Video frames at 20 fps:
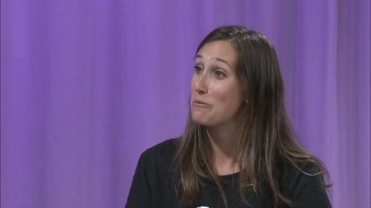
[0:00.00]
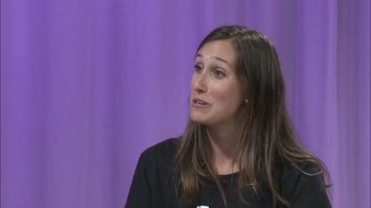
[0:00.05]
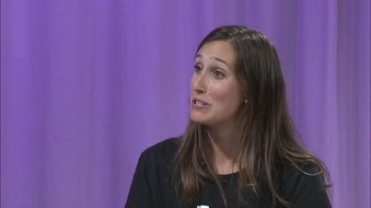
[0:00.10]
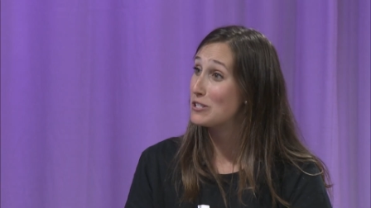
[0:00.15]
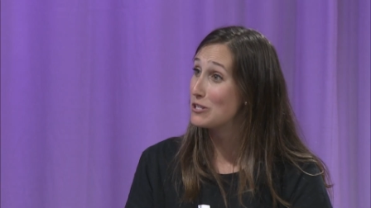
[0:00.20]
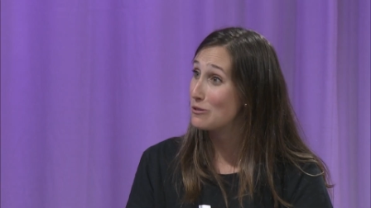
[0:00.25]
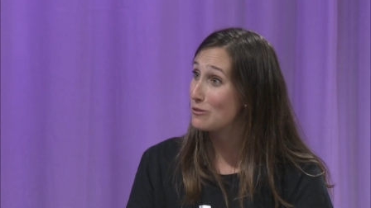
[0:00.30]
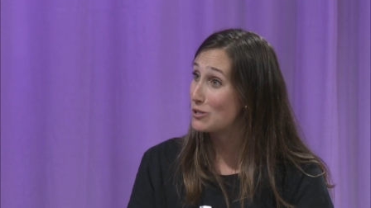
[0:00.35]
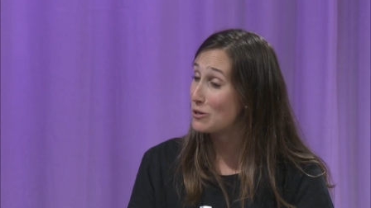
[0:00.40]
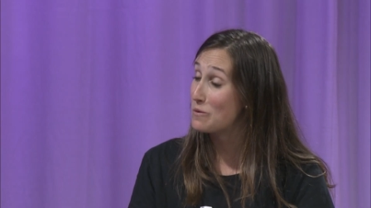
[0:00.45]
We
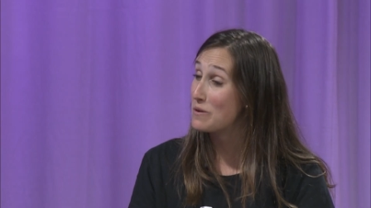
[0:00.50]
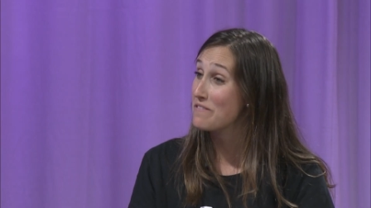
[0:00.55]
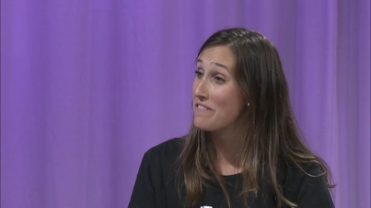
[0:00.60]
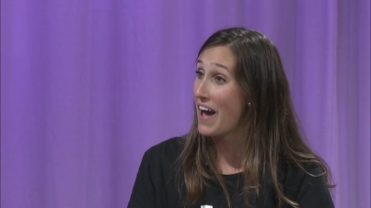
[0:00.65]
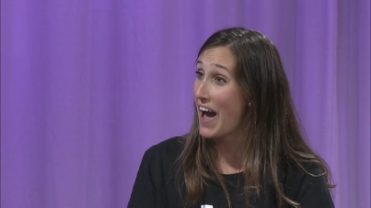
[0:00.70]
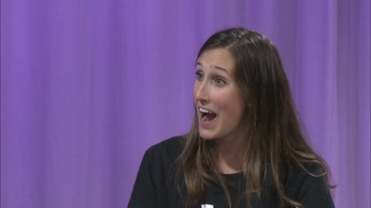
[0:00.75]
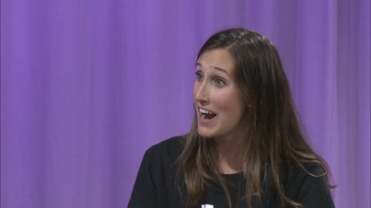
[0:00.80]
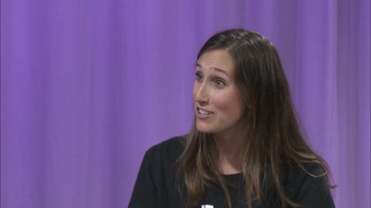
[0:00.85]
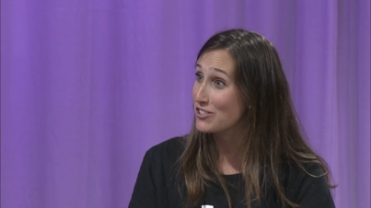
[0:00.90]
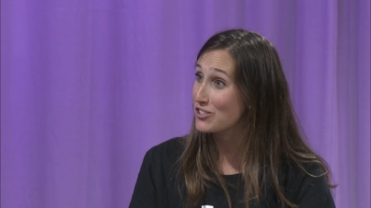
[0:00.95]
do. So we've
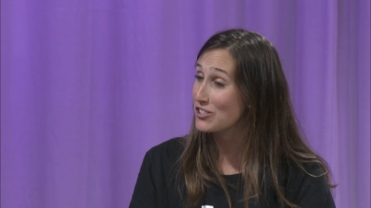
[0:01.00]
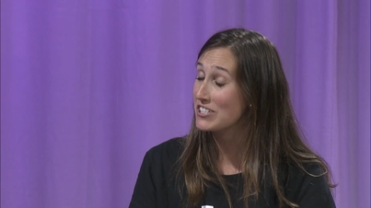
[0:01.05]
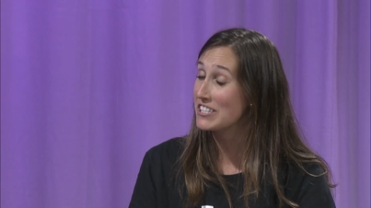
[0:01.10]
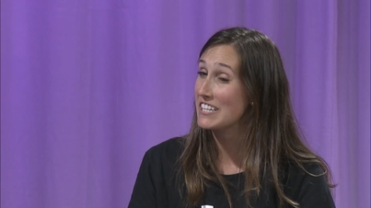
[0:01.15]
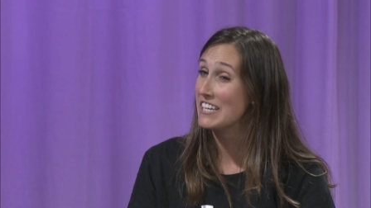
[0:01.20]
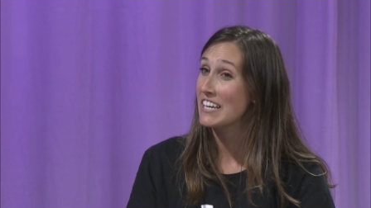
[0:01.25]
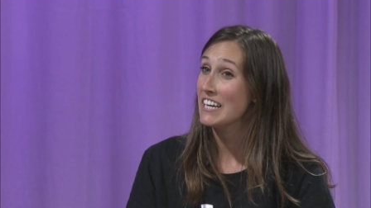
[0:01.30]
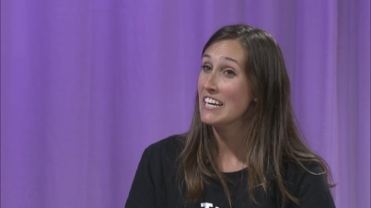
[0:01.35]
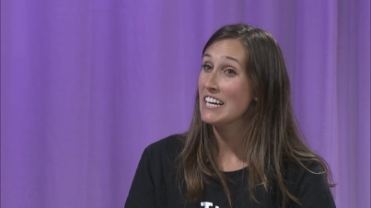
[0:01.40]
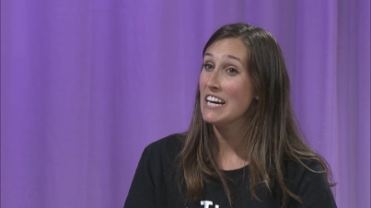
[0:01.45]

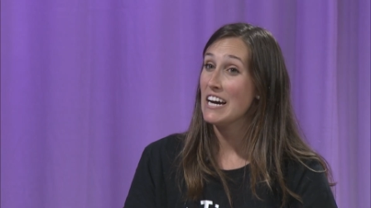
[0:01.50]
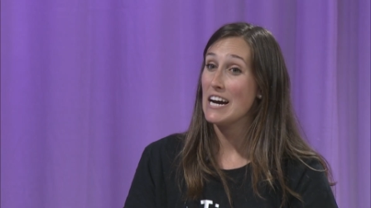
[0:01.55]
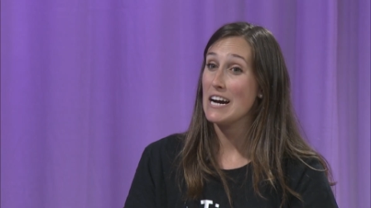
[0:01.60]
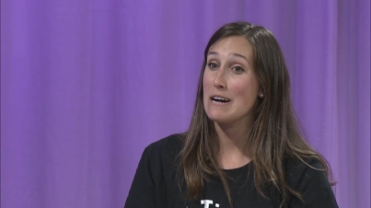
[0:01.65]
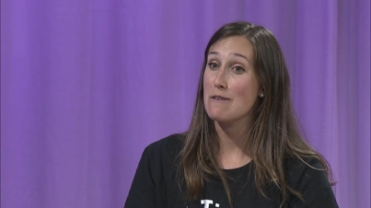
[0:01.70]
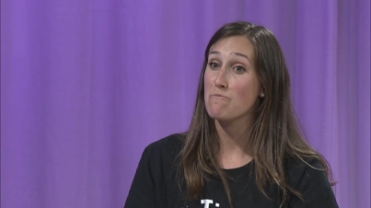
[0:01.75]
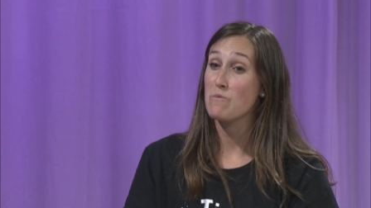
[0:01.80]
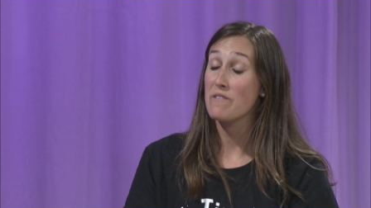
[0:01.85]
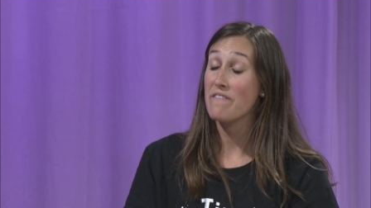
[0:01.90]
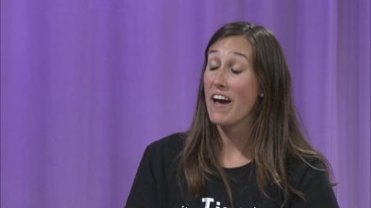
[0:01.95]
actually,
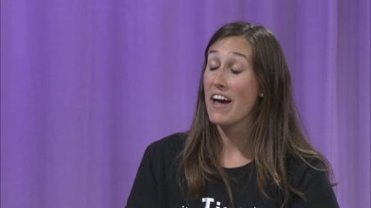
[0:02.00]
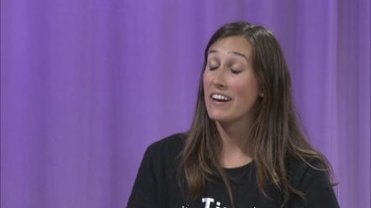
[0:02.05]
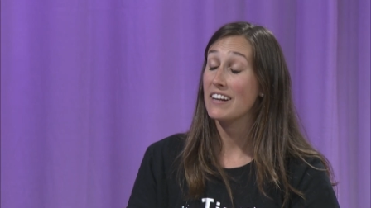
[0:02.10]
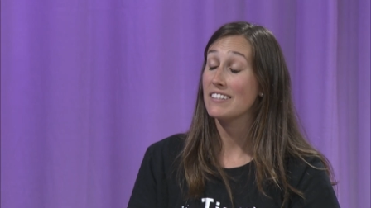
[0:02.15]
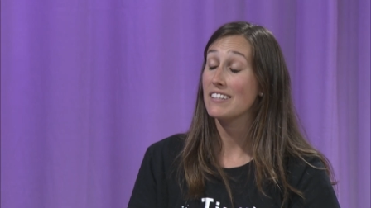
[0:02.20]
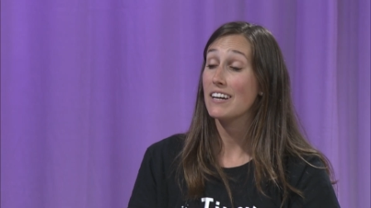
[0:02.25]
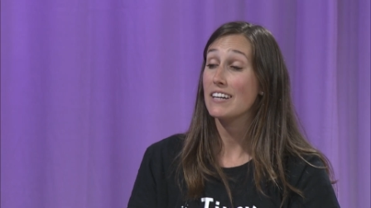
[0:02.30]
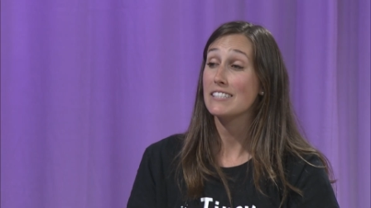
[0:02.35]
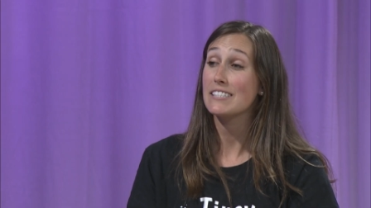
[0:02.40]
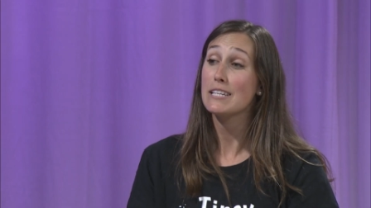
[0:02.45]
um, we've had
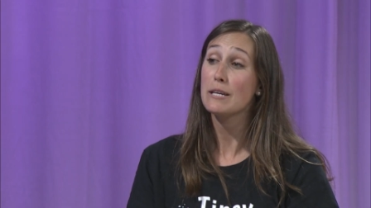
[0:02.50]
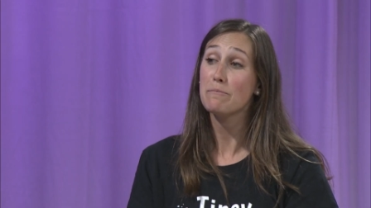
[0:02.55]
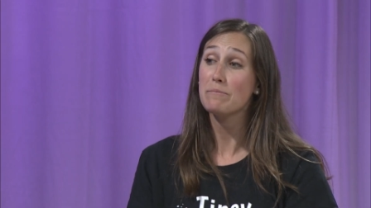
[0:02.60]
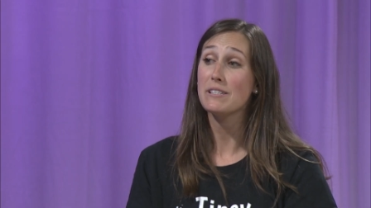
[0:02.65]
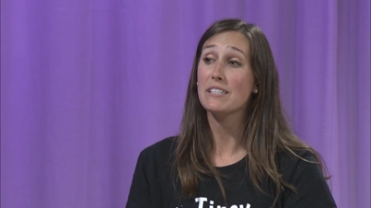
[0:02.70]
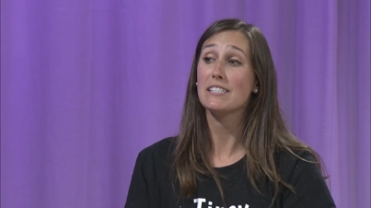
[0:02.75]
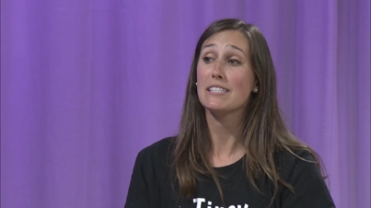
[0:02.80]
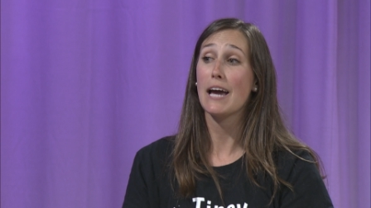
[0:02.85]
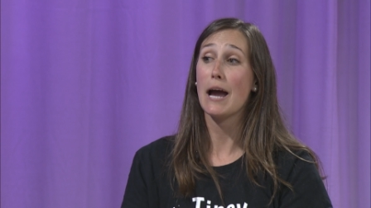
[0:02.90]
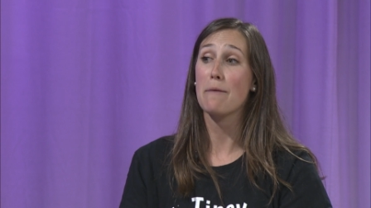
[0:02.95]
a, a,
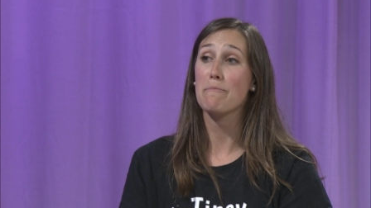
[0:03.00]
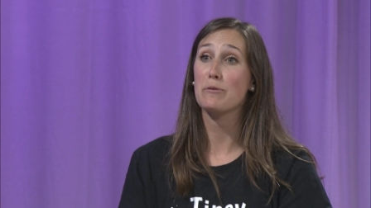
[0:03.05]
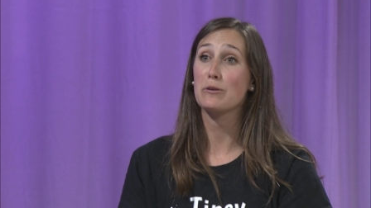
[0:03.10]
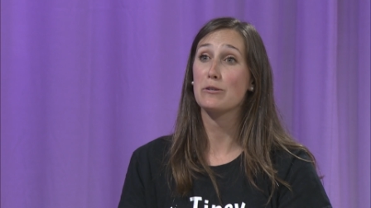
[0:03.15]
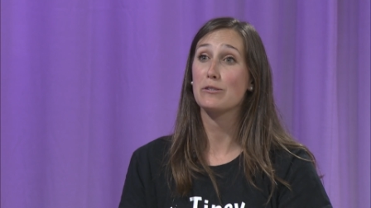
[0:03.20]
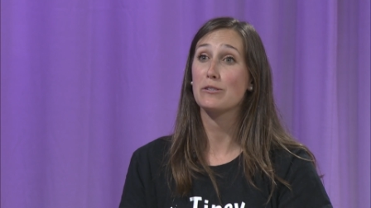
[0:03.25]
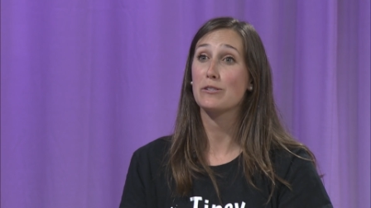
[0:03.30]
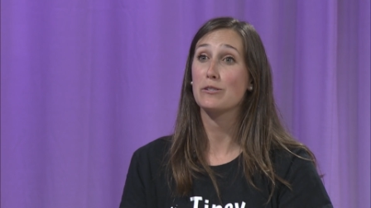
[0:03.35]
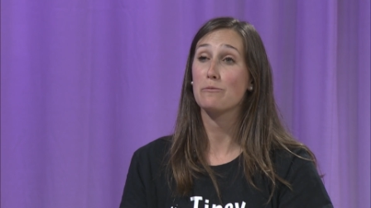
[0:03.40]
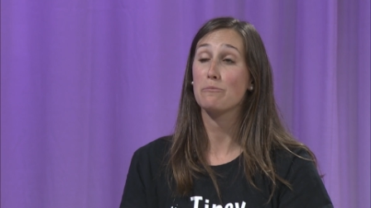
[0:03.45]
Tipsy
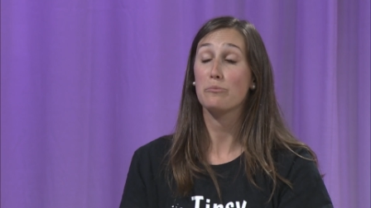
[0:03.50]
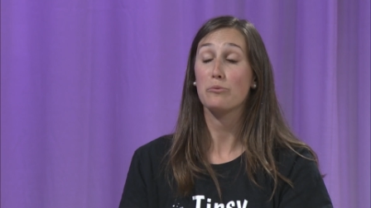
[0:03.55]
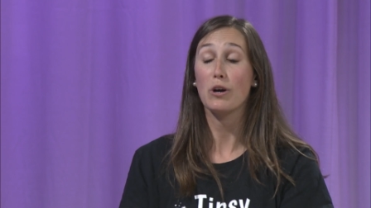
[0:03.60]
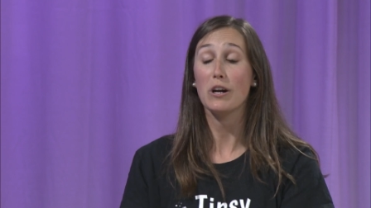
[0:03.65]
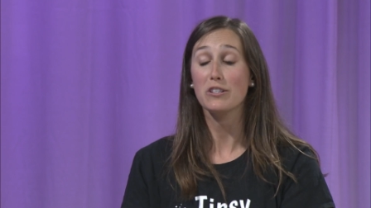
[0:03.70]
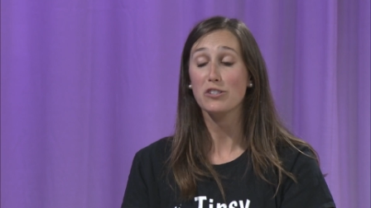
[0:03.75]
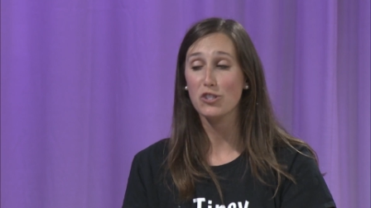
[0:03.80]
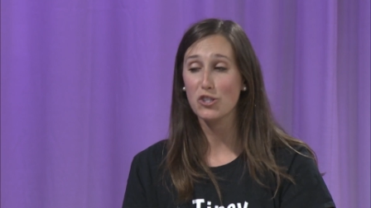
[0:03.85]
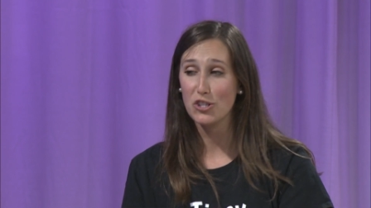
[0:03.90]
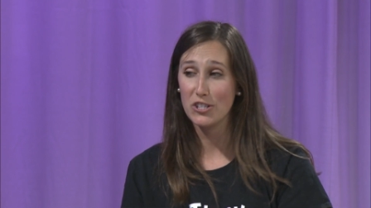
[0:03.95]
Tappers
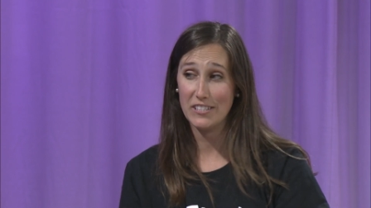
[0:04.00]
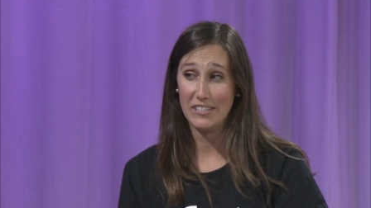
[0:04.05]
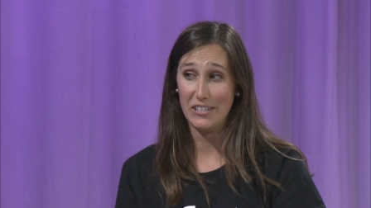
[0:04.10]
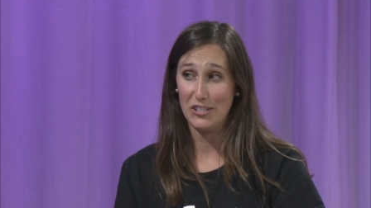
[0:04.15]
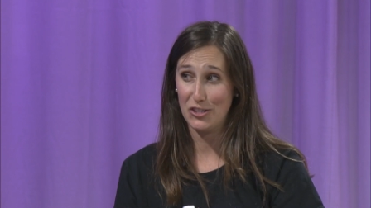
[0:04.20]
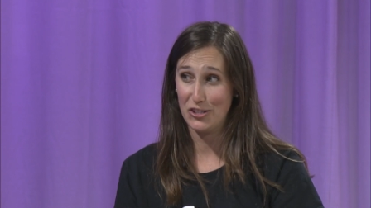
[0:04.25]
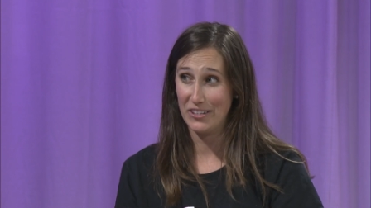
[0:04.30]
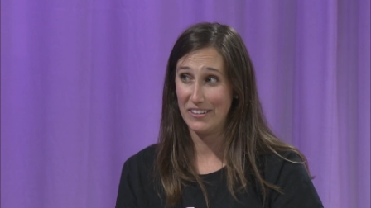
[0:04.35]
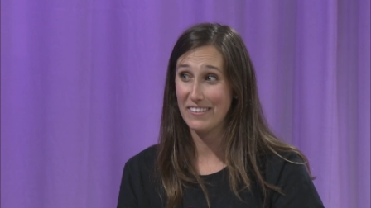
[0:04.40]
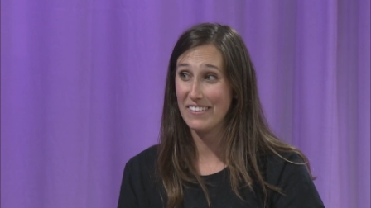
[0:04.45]
brunch
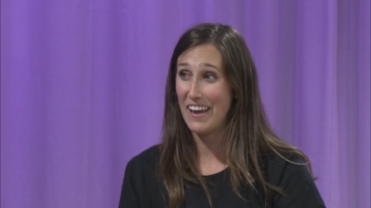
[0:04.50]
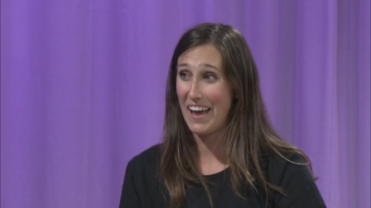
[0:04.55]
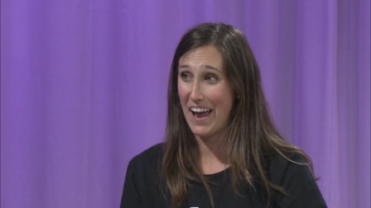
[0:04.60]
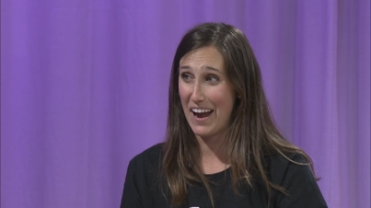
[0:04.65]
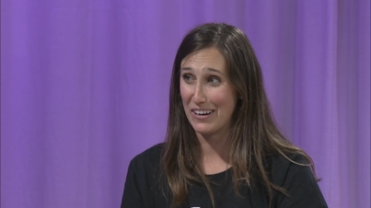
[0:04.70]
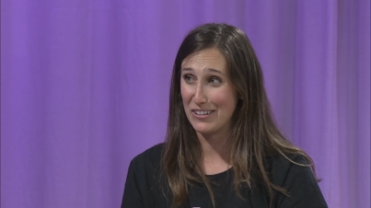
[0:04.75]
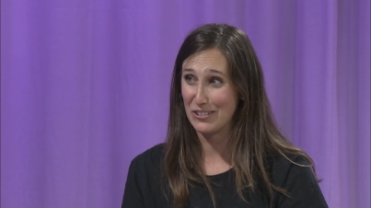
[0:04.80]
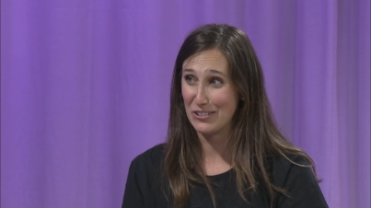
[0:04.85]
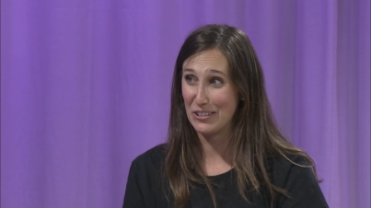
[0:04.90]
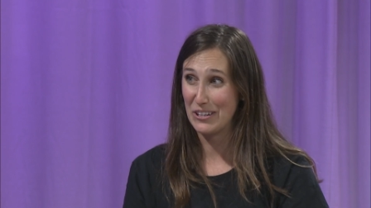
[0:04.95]
edition,
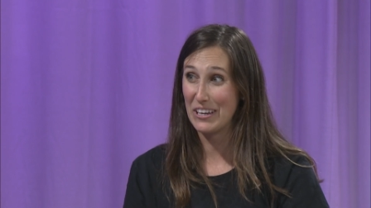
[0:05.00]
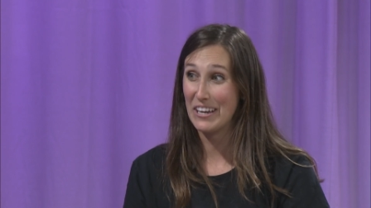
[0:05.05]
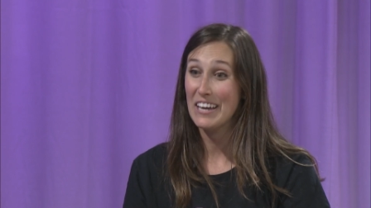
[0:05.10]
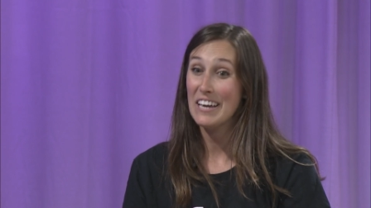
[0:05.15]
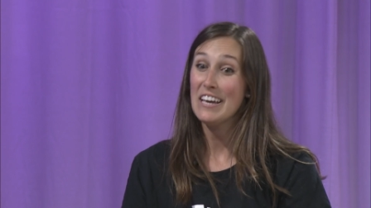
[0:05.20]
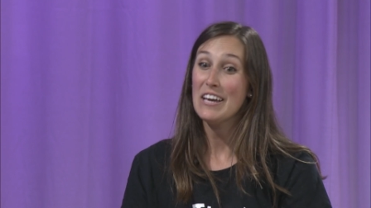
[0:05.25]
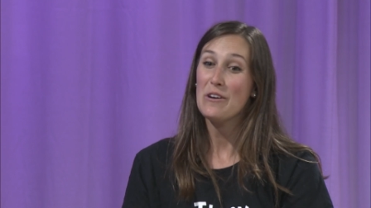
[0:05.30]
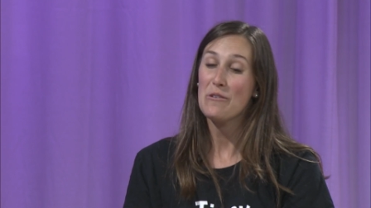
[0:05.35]
actually.